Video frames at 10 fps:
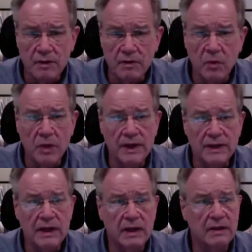
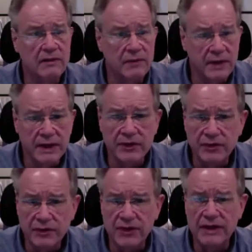what are the
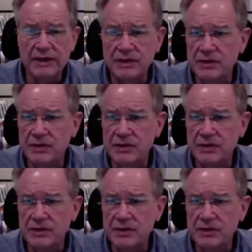various things